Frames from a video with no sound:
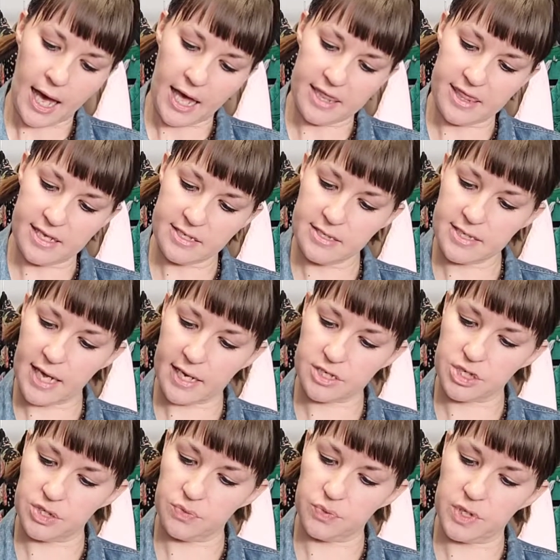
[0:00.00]
This is
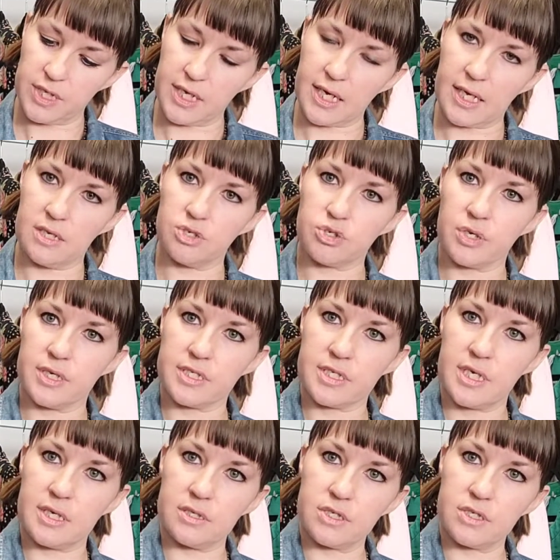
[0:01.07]
actually really interesting.